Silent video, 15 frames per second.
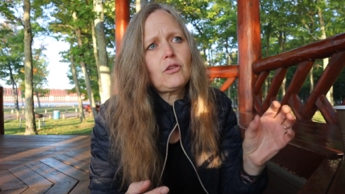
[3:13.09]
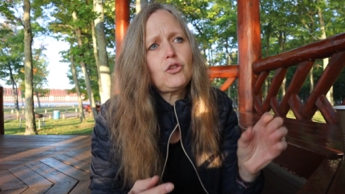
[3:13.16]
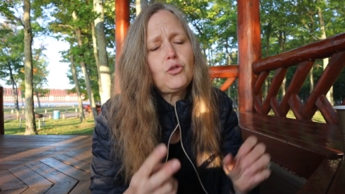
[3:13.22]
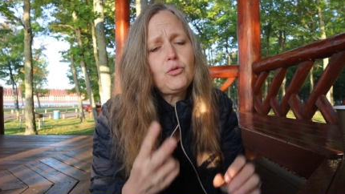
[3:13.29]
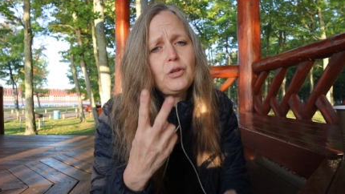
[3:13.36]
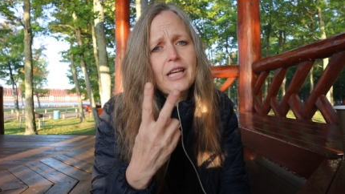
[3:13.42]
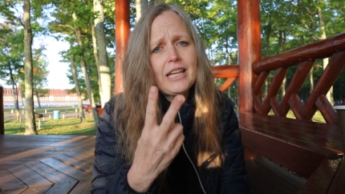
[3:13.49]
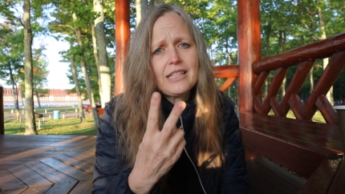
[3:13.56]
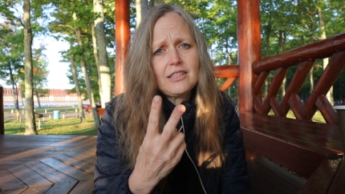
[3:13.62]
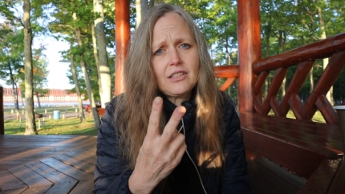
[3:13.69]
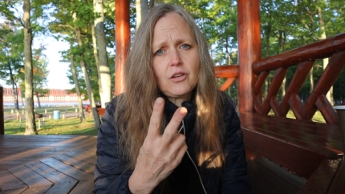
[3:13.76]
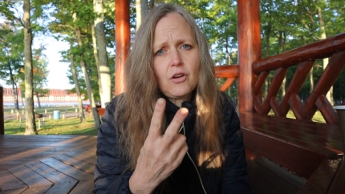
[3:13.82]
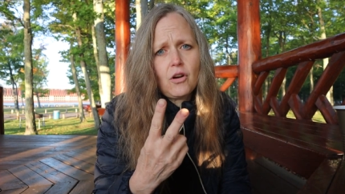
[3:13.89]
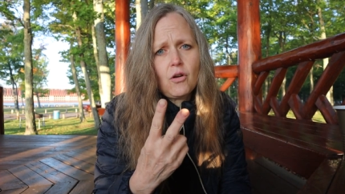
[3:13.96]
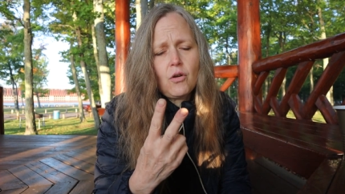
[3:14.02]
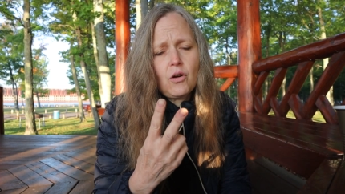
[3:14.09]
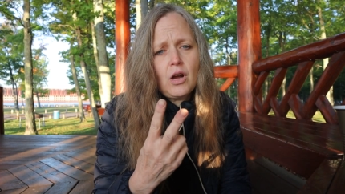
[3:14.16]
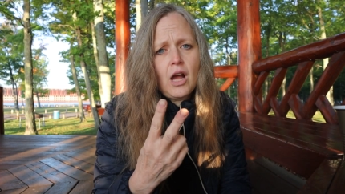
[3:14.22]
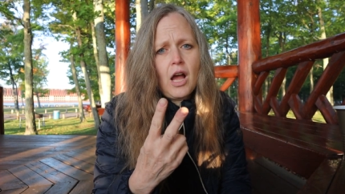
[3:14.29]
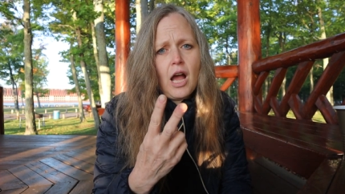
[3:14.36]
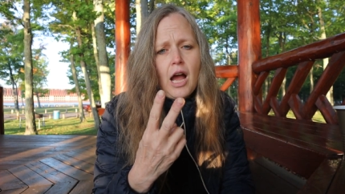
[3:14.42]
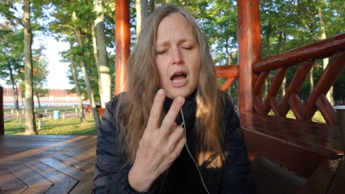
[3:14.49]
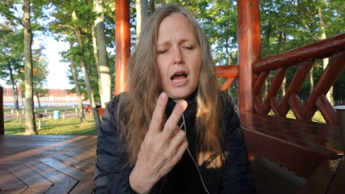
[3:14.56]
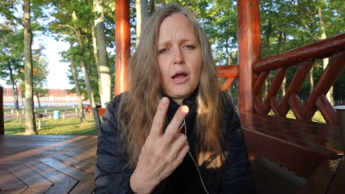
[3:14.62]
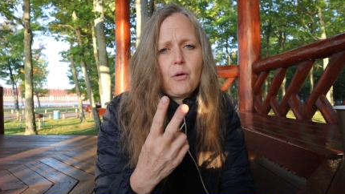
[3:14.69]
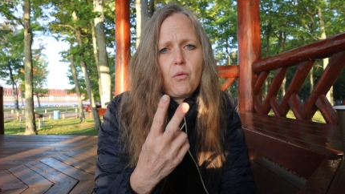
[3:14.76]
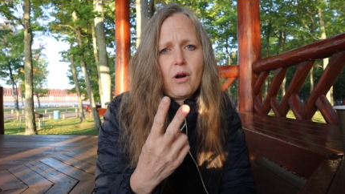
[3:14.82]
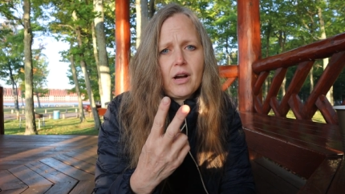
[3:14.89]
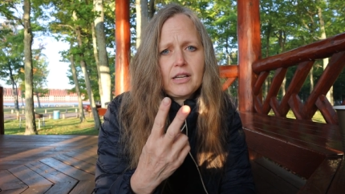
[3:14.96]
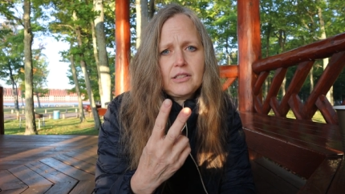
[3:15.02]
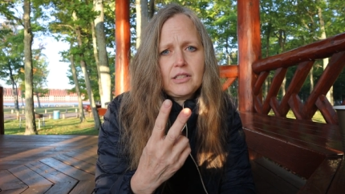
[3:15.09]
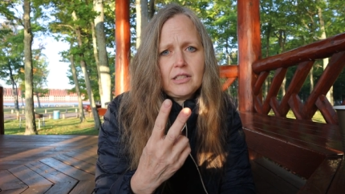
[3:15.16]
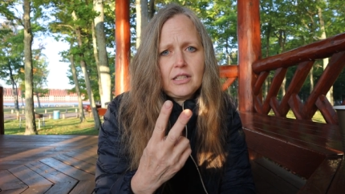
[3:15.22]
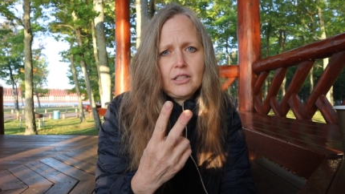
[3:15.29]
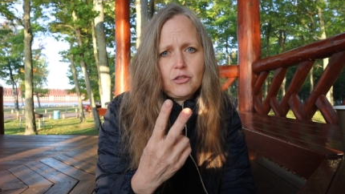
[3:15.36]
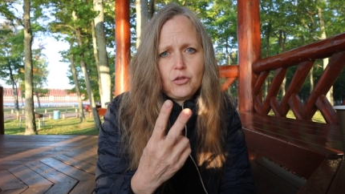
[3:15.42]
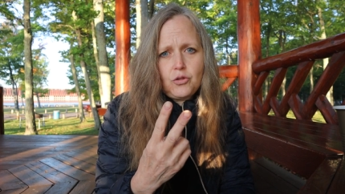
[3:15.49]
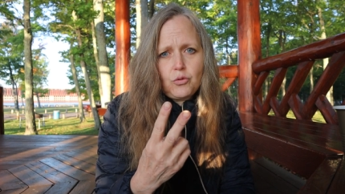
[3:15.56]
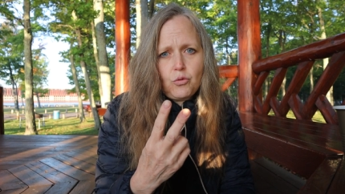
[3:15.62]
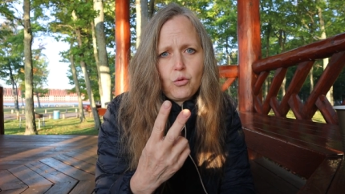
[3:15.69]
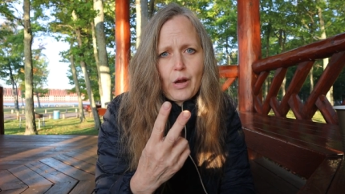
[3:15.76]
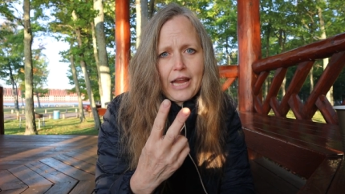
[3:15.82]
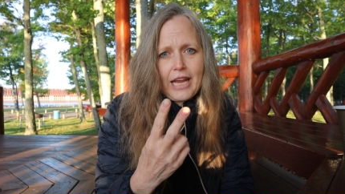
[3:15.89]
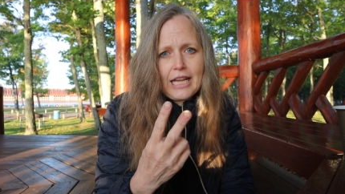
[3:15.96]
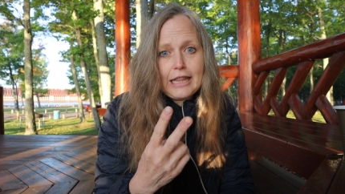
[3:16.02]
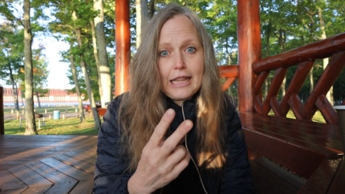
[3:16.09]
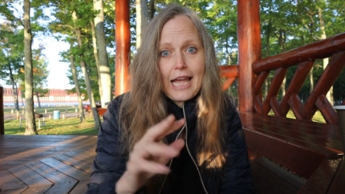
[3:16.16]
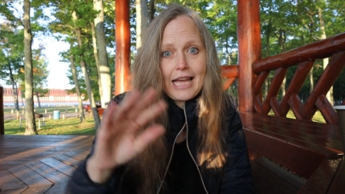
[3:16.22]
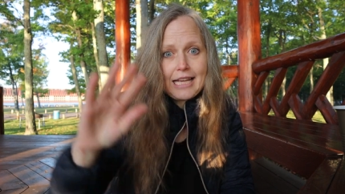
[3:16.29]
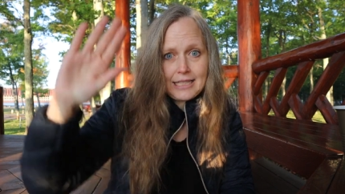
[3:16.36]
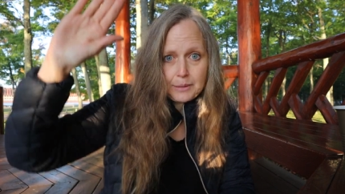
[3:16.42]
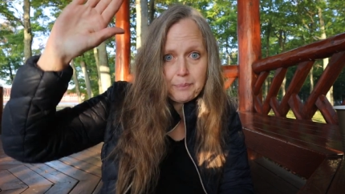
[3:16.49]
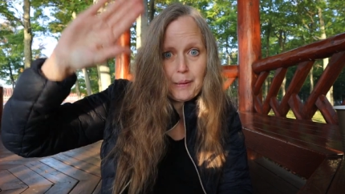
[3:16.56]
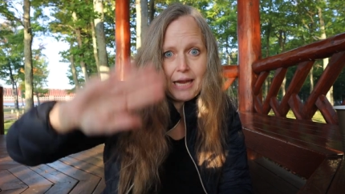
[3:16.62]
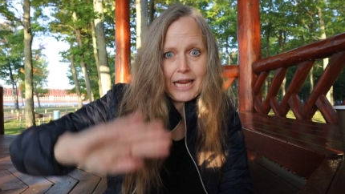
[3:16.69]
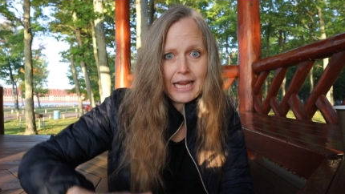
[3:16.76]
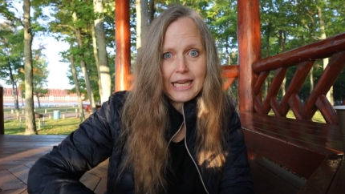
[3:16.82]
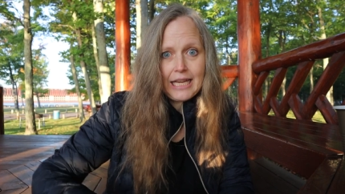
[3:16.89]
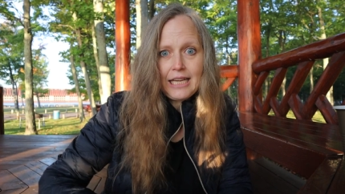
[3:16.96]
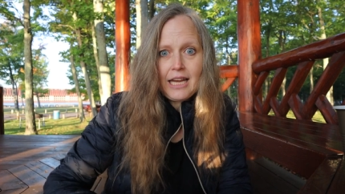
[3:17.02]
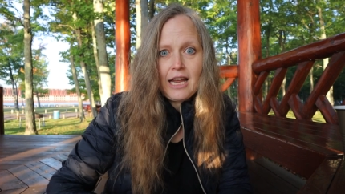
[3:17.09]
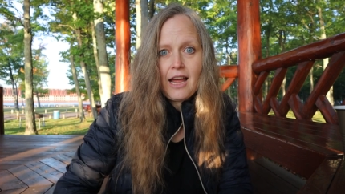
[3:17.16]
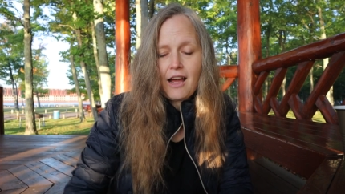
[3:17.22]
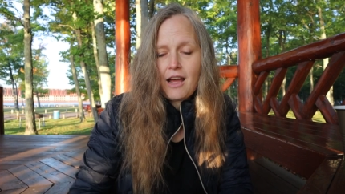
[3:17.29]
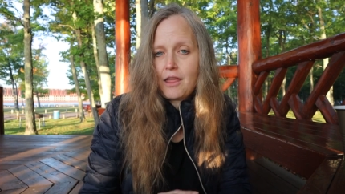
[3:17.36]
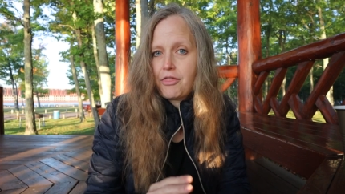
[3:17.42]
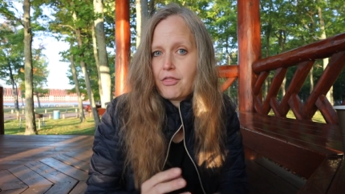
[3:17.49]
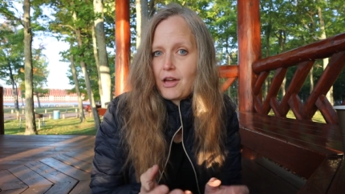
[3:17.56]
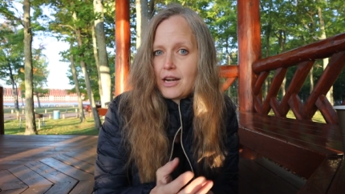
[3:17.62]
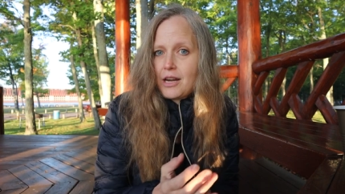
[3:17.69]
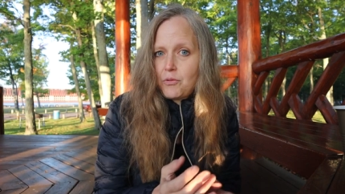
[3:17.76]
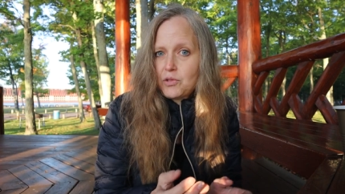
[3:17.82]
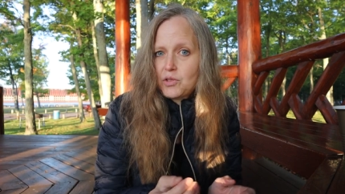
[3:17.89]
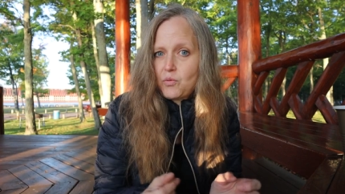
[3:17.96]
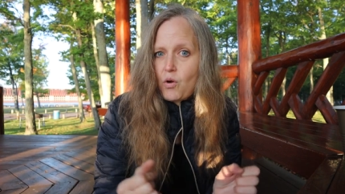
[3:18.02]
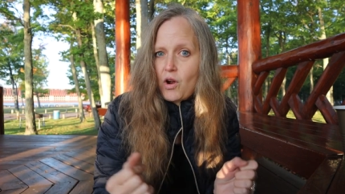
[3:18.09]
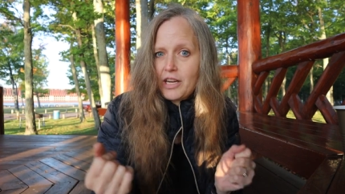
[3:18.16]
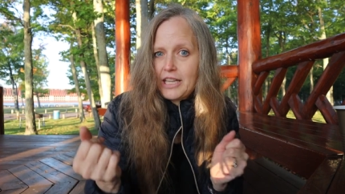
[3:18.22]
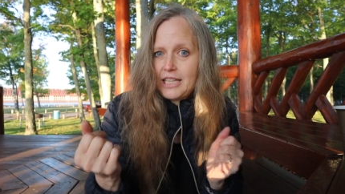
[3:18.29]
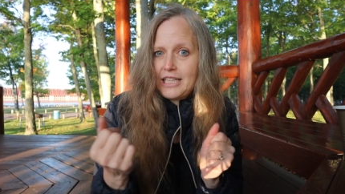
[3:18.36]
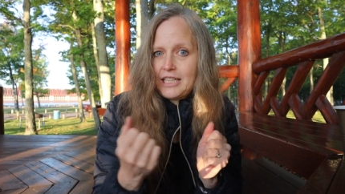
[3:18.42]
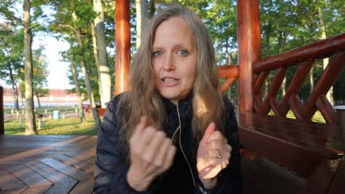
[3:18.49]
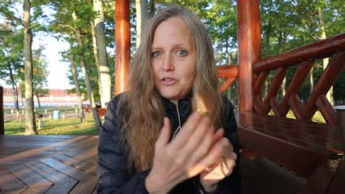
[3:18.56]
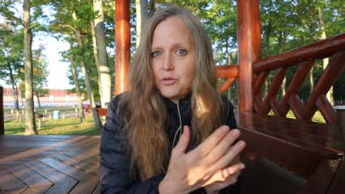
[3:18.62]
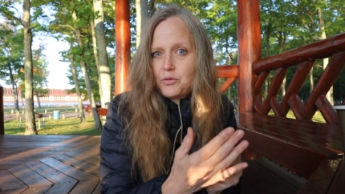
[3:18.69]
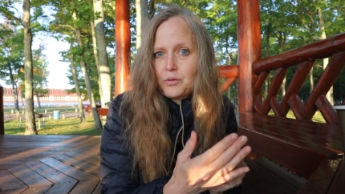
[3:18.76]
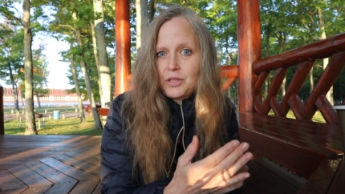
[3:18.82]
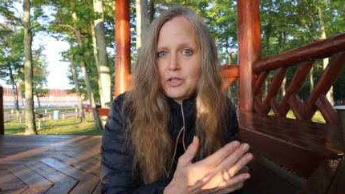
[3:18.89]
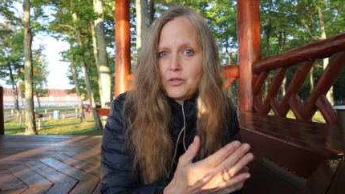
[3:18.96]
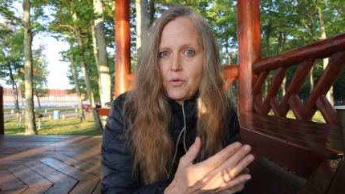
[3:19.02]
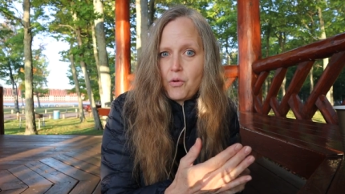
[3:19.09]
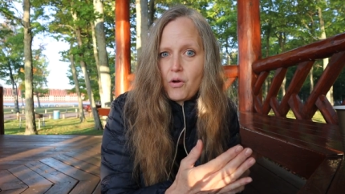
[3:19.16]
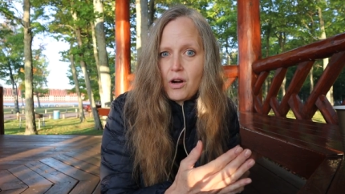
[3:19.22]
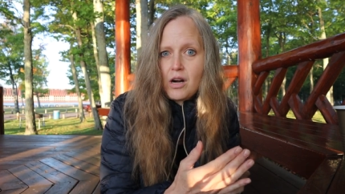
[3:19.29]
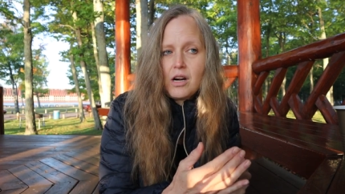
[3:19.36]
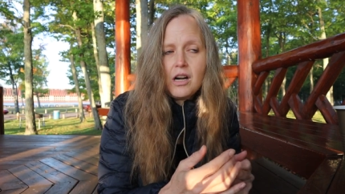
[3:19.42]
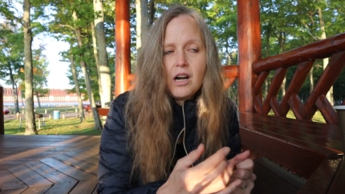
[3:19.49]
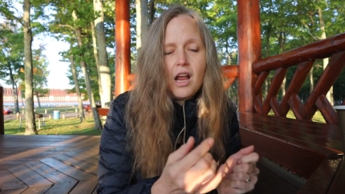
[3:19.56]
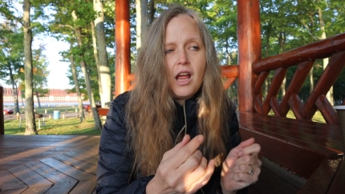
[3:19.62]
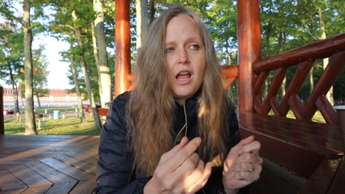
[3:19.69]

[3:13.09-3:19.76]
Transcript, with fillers: Two days ago, I walked into a glass pane. I thought I was walking into a door.